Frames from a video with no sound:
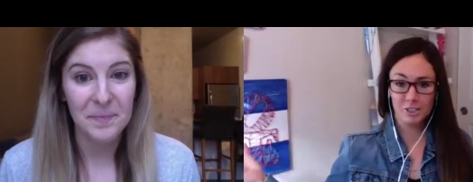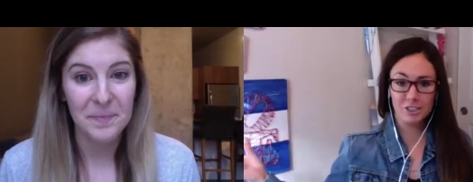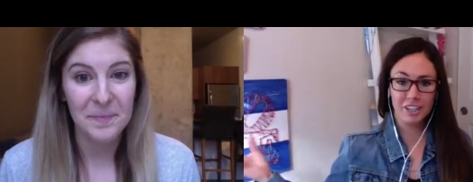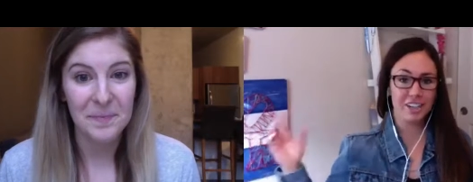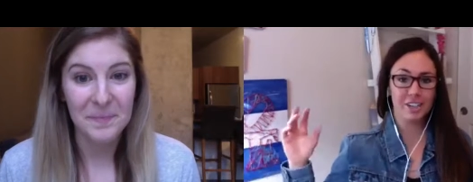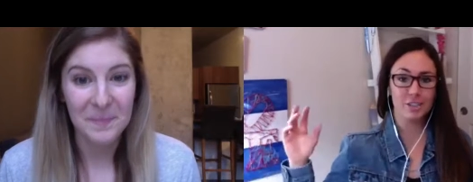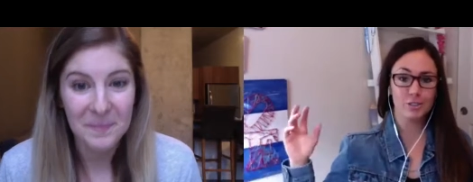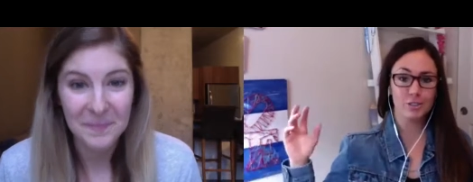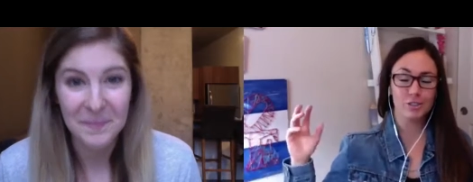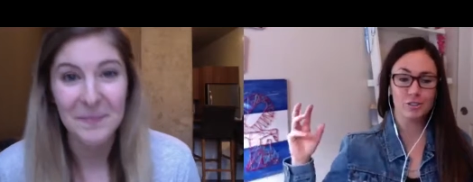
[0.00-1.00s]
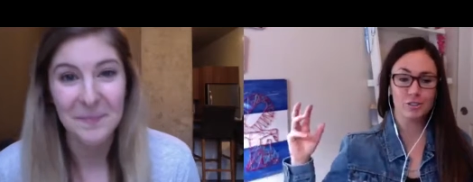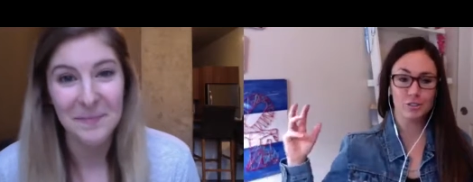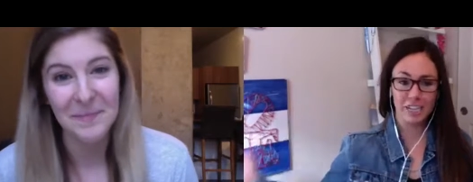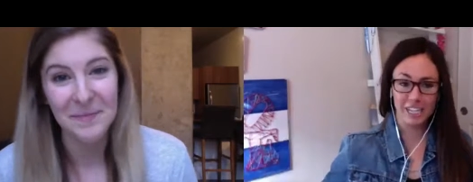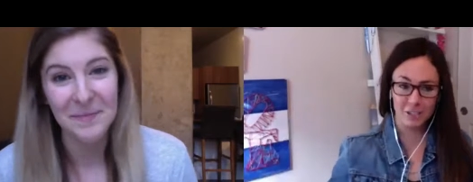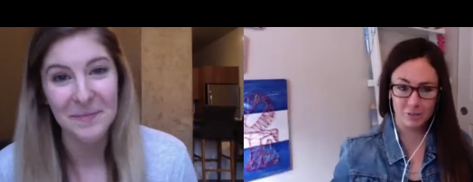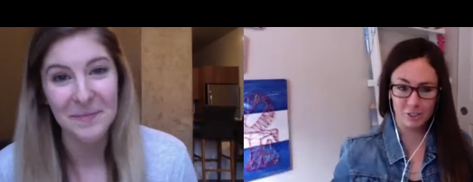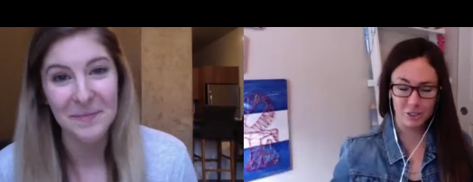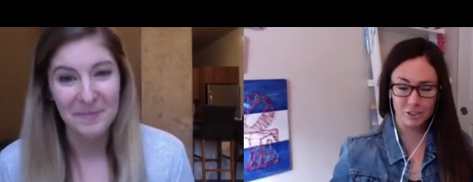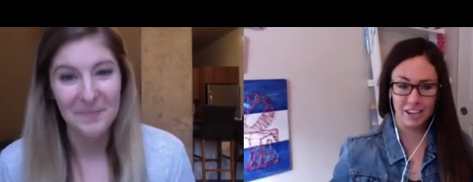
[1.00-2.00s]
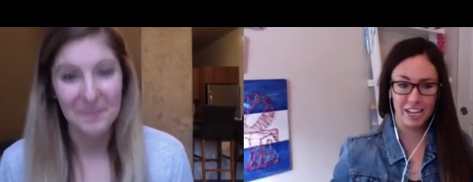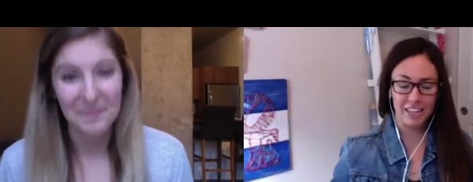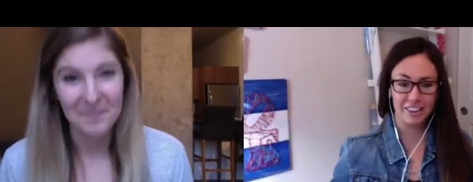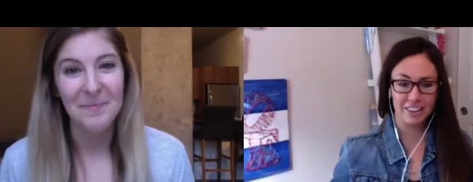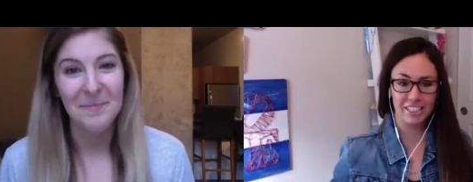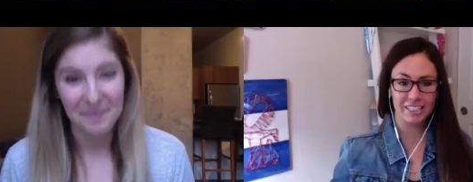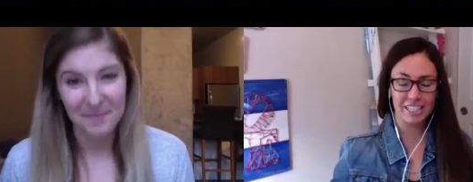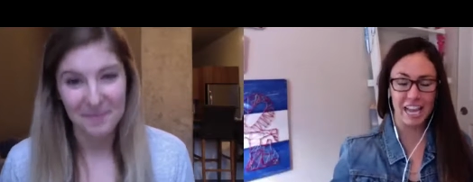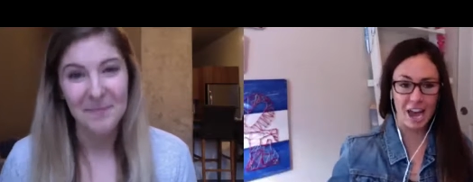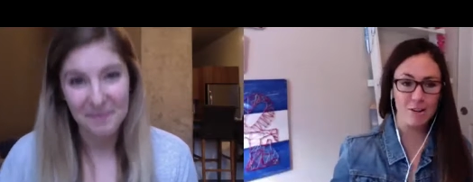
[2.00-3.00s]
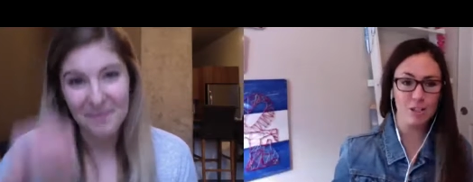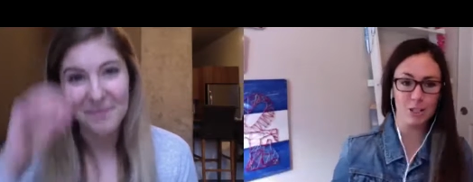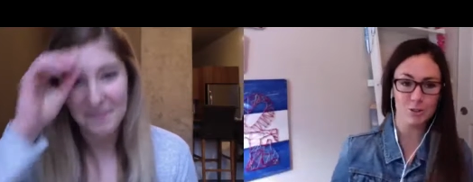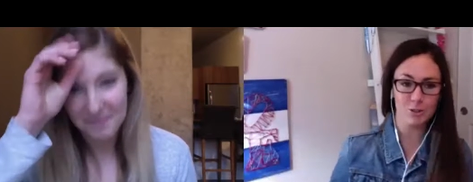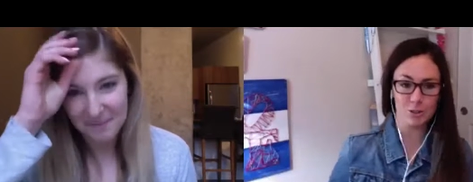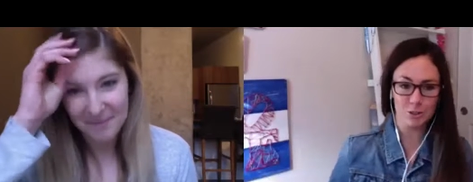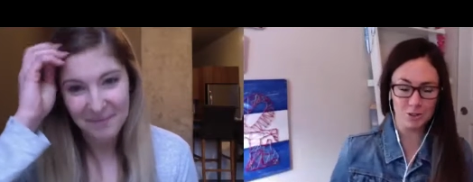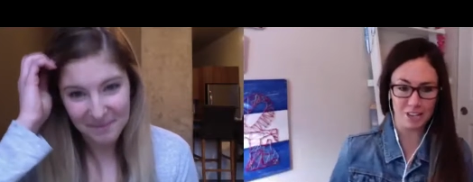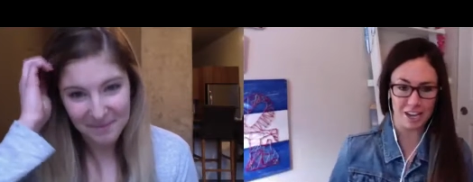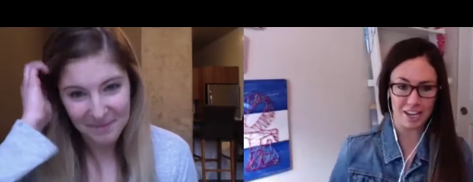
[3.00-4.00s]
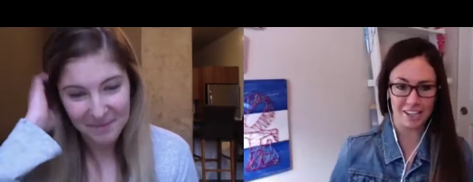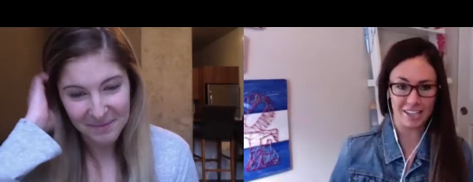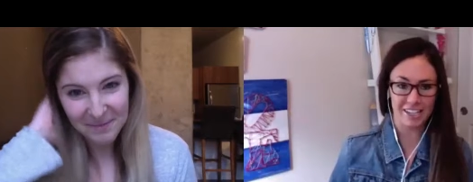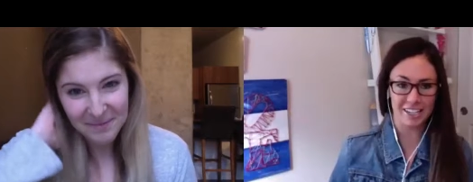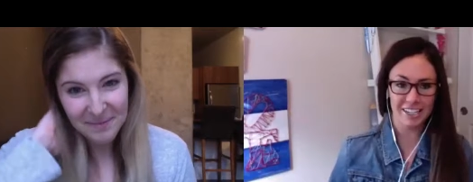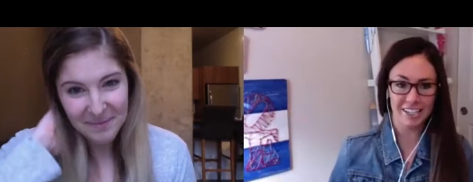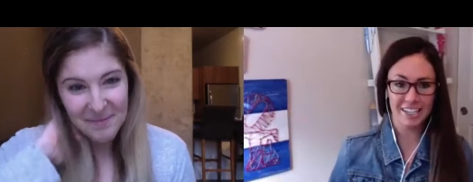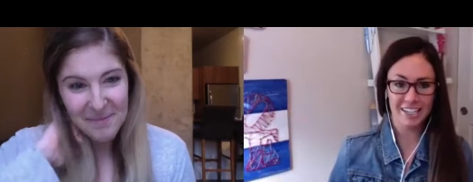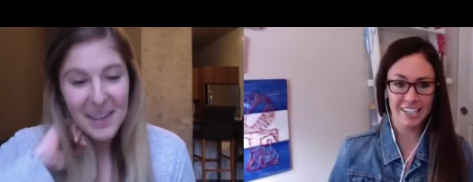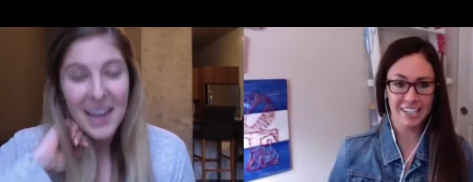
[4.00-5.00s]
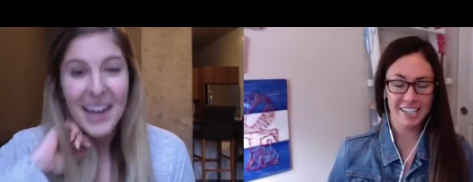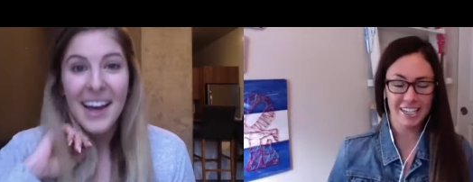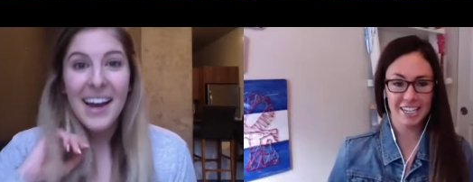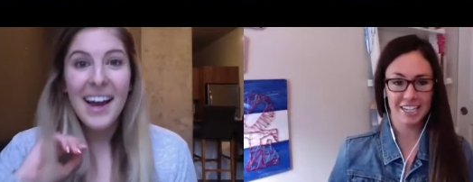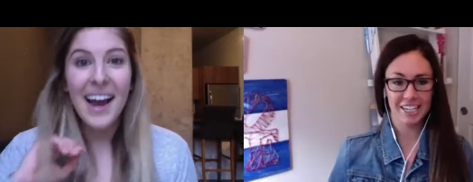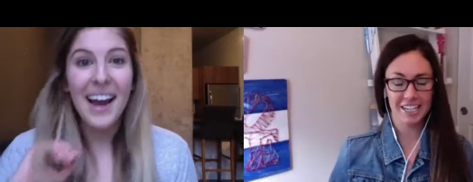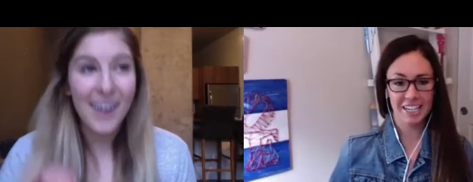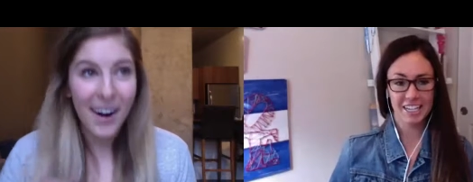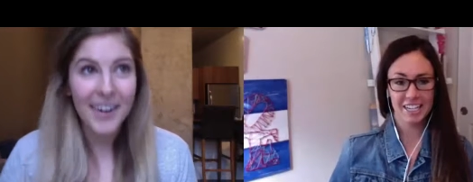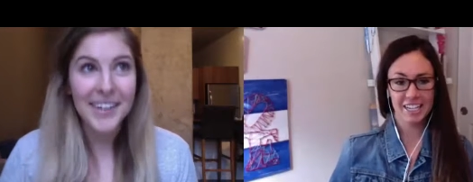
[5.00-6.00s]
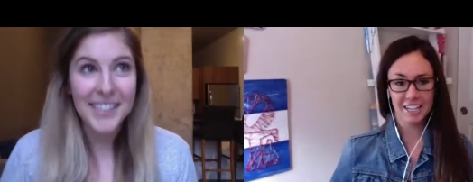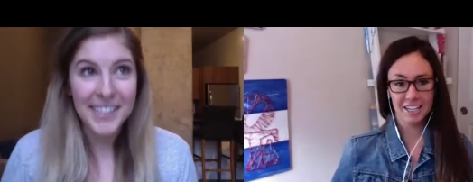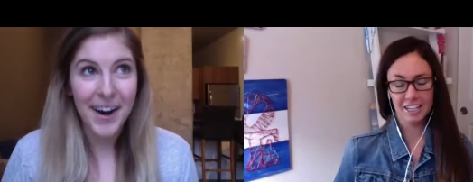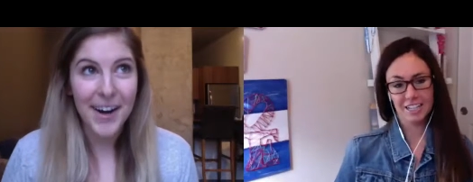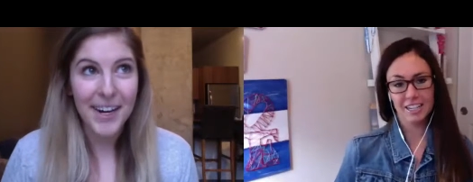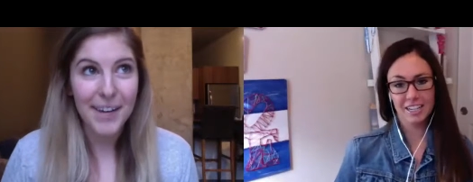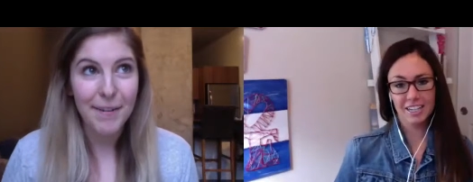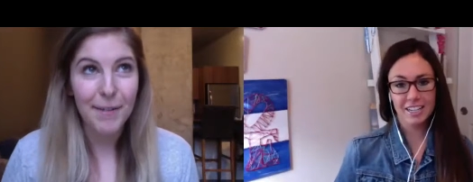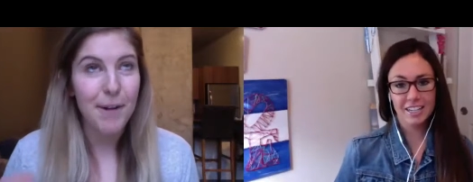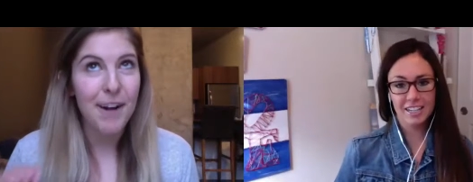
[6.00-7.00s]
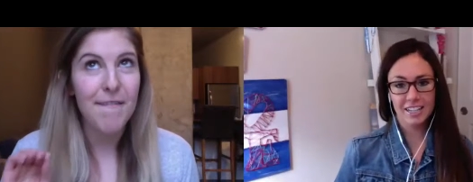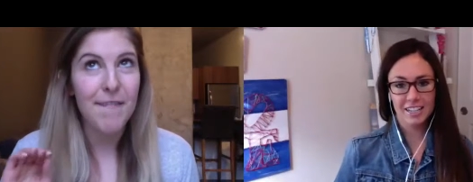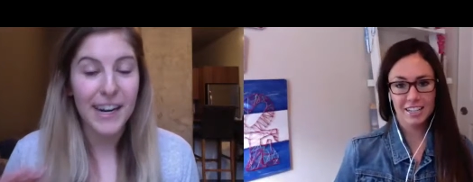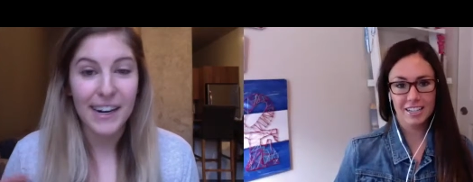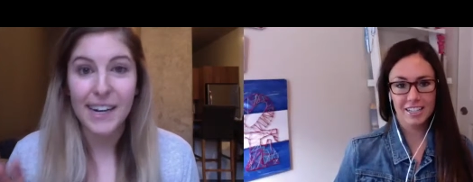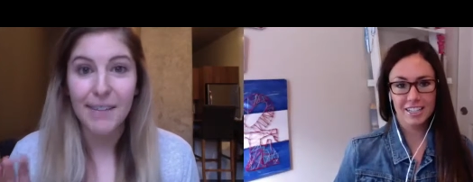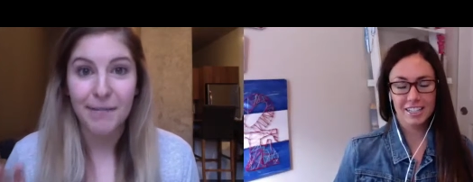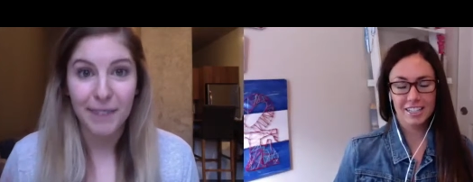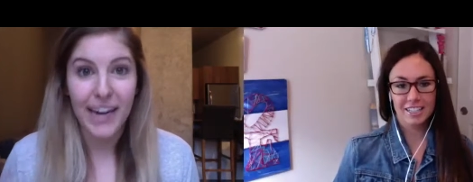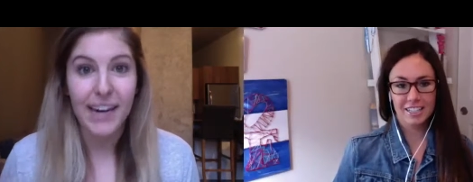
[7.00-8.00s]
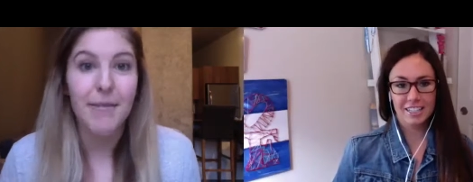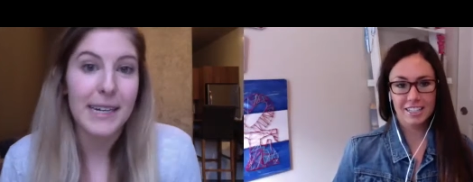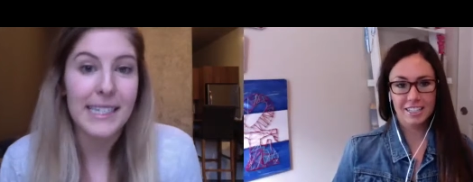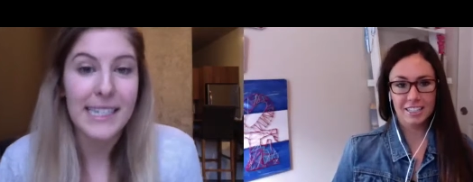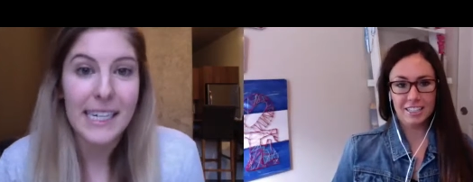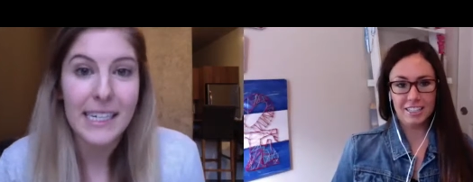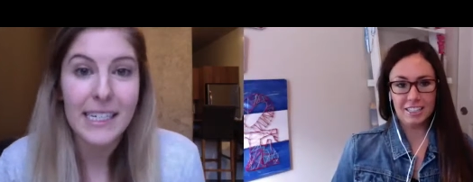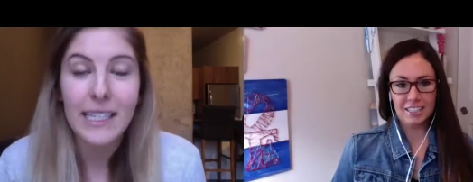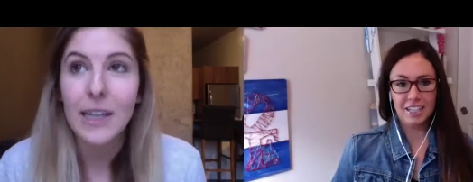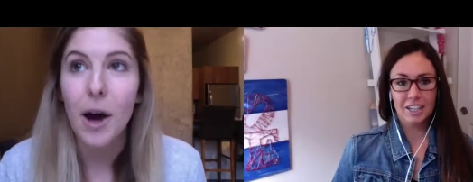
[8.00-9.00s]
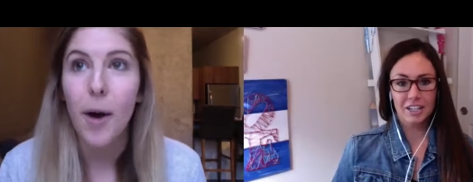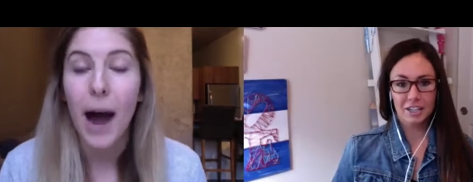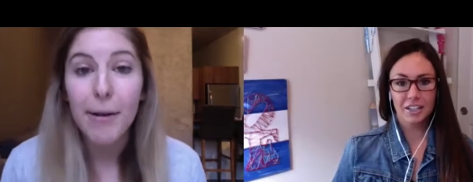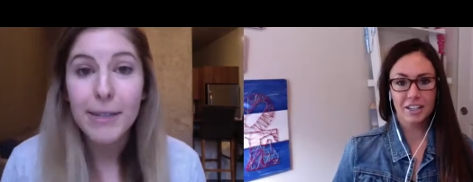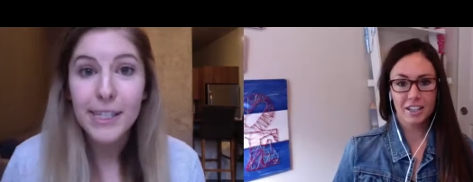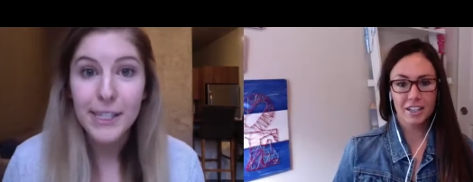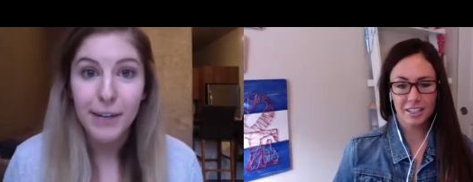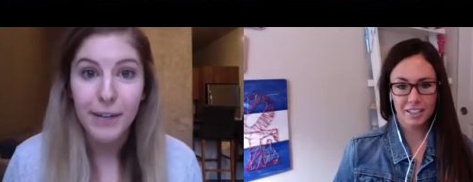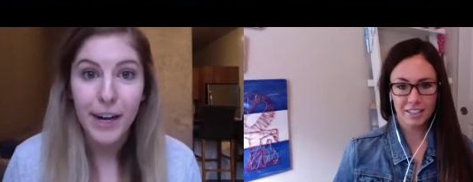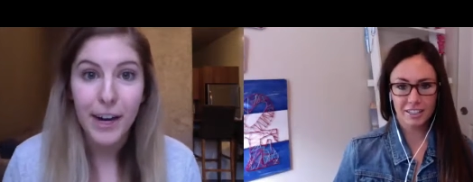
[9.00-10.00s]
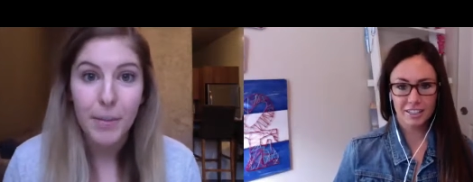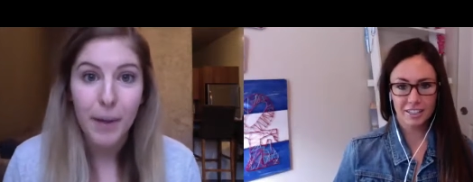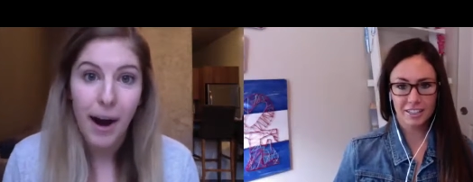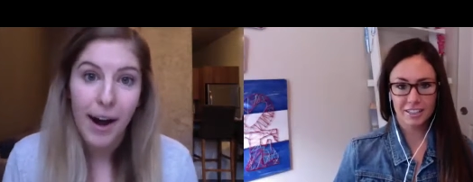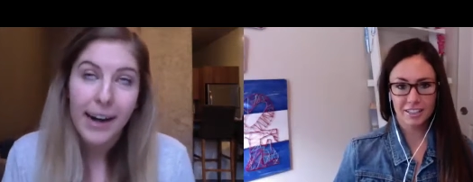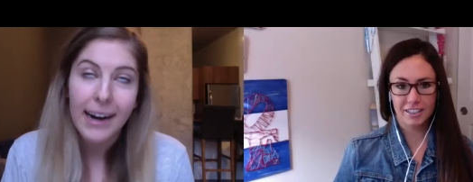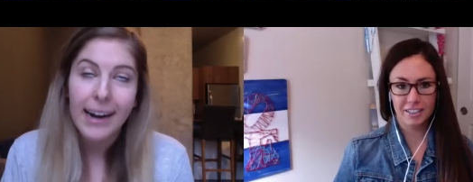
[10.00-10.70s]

Speaker 1: trainer, training for triathlete? Like, how do you do that?
Speaker 2: It all started for one very vain reason. So I was a server at a bar,